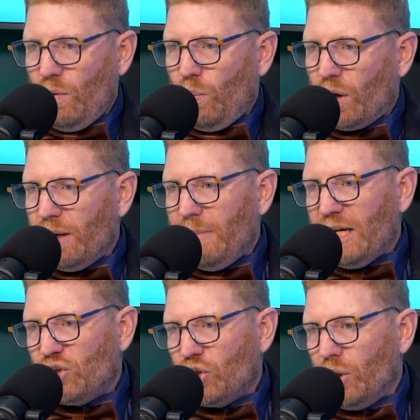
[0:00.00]
We're going to
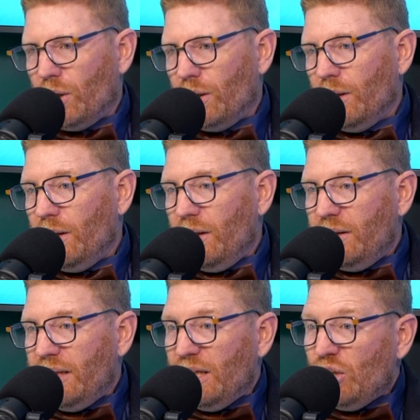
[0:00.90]
make sure
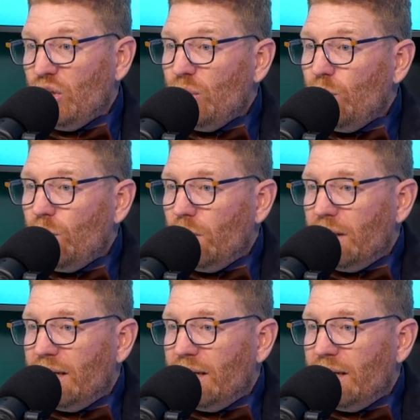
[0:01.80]
that you